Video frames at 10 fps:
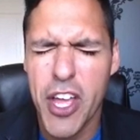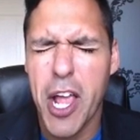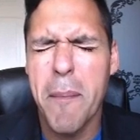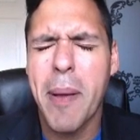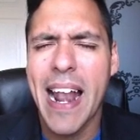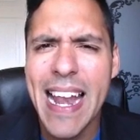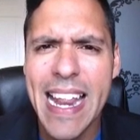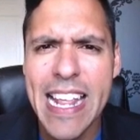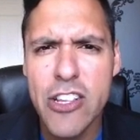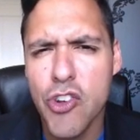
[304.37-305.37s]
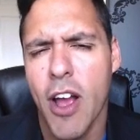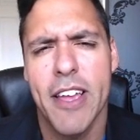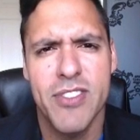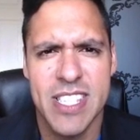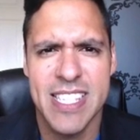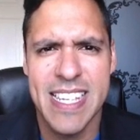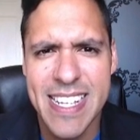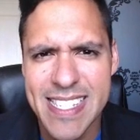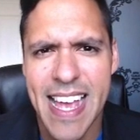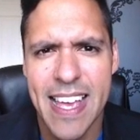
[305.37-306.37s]
that completely drives the
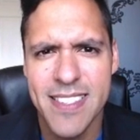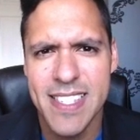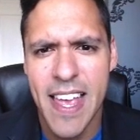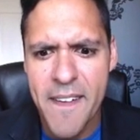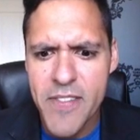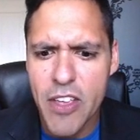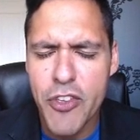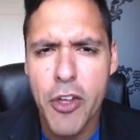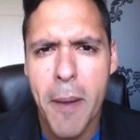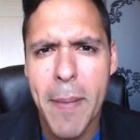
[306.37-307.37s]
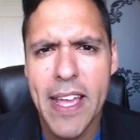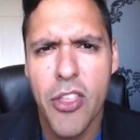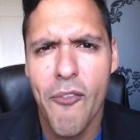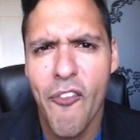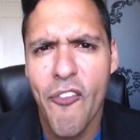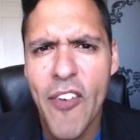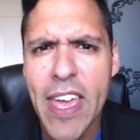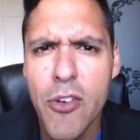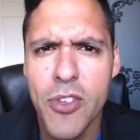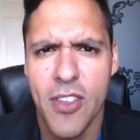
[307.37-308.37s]
success. If you can make them
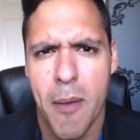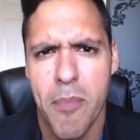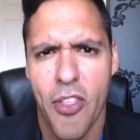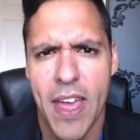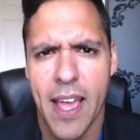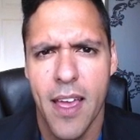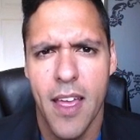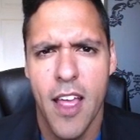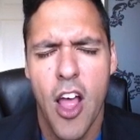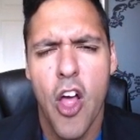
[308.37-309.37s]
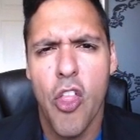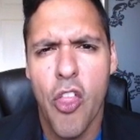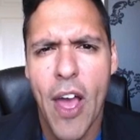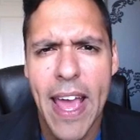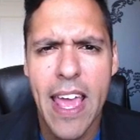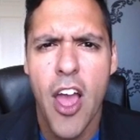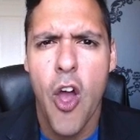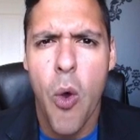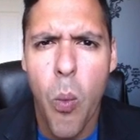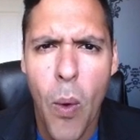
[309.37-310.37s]
feel something, they
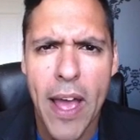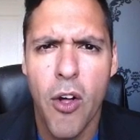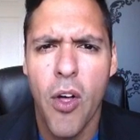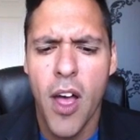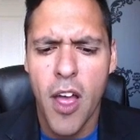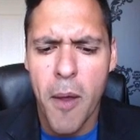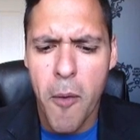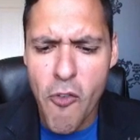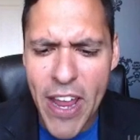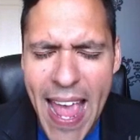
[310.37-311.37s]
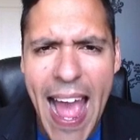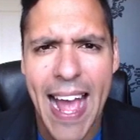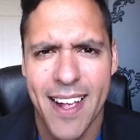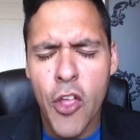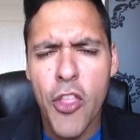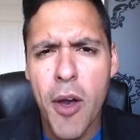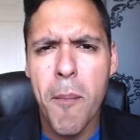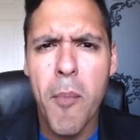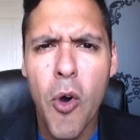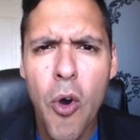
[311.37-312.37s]
will react. The
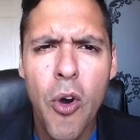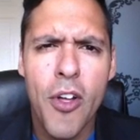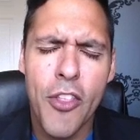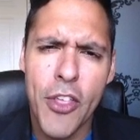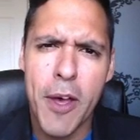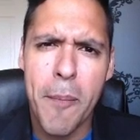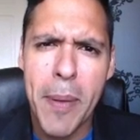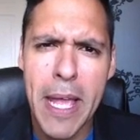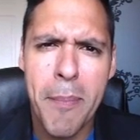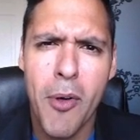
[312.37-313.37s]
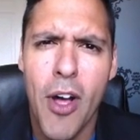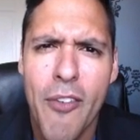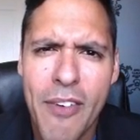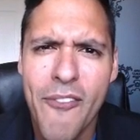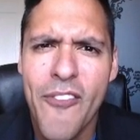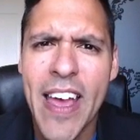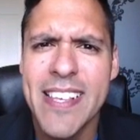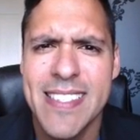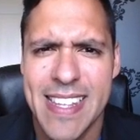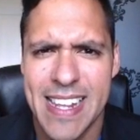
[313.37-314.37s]
more that people have
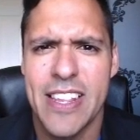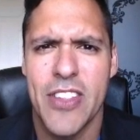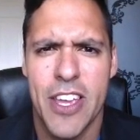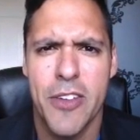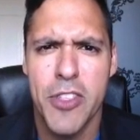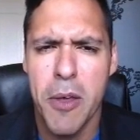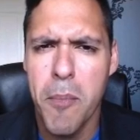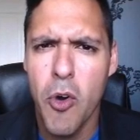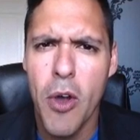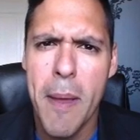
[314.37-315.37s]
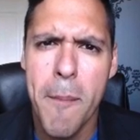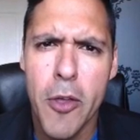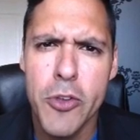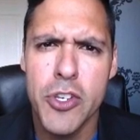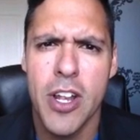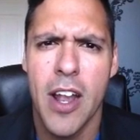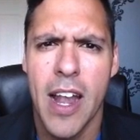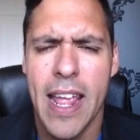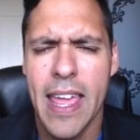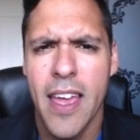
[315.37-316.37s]
invested in you, the more
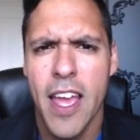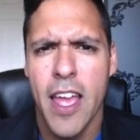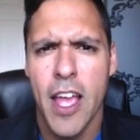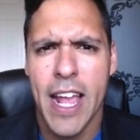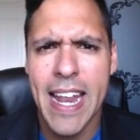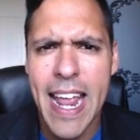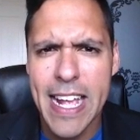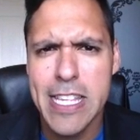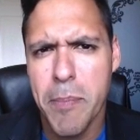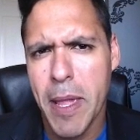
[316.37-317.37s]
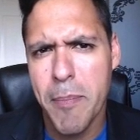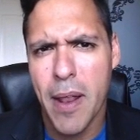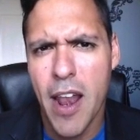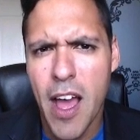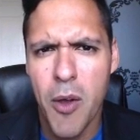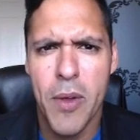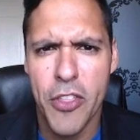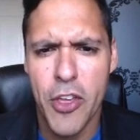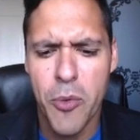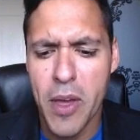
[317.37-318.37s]
emotionally connected people are
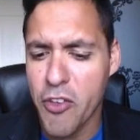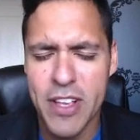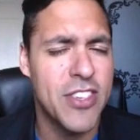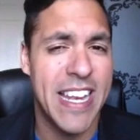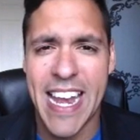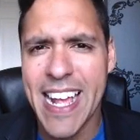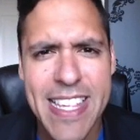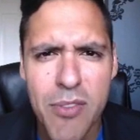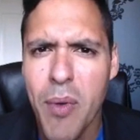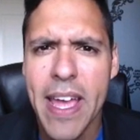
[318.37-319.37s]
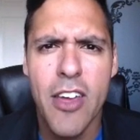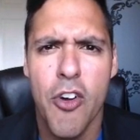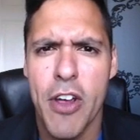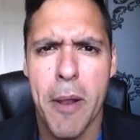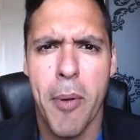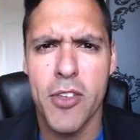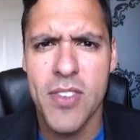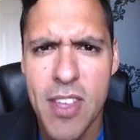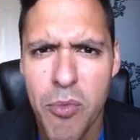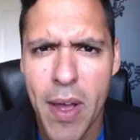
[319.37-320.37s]
with you, whether it's in a negative way or in a
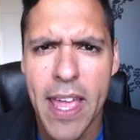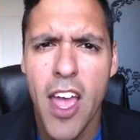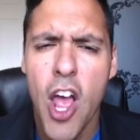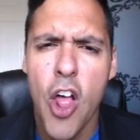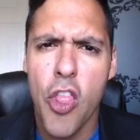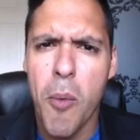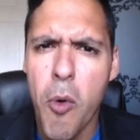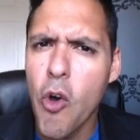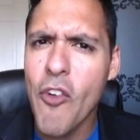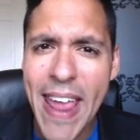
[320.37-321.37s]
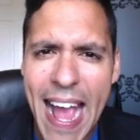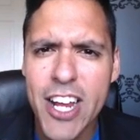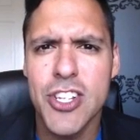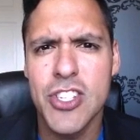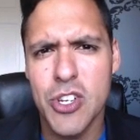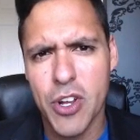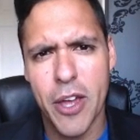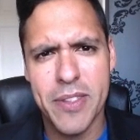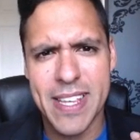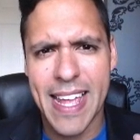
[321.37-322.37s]
positive way, the more reactions you're
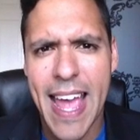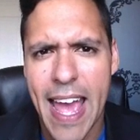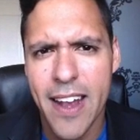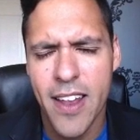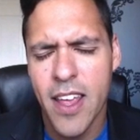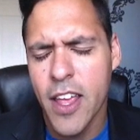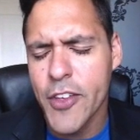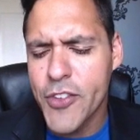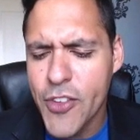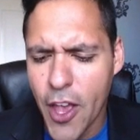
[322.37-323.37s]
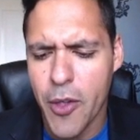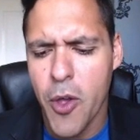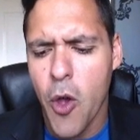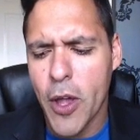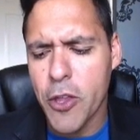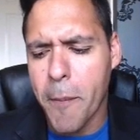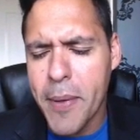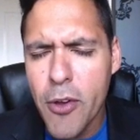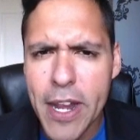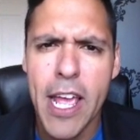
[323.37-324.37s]
going to get. So, when you're
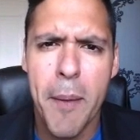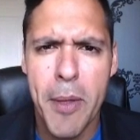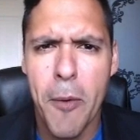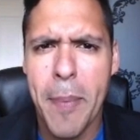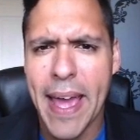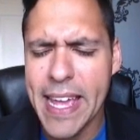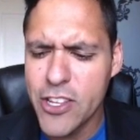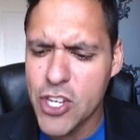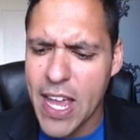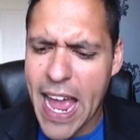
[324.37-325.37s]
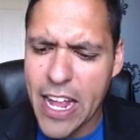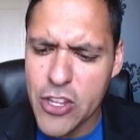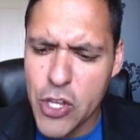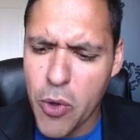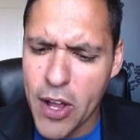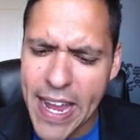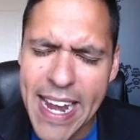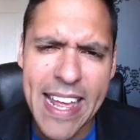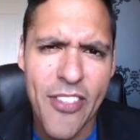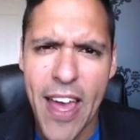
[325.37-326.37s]
building up your page and you are
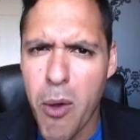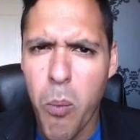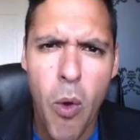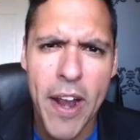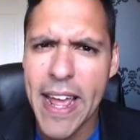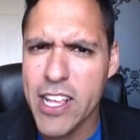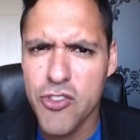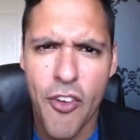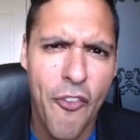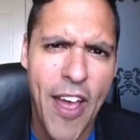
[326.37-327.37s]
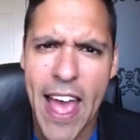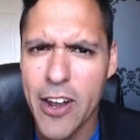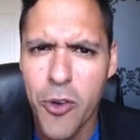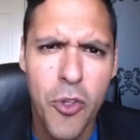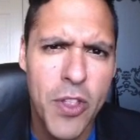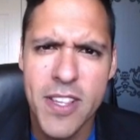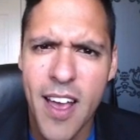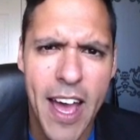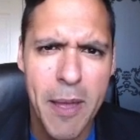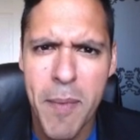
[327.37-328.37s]
getting that one extra fan all the
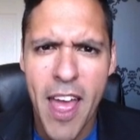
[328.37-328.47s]
time,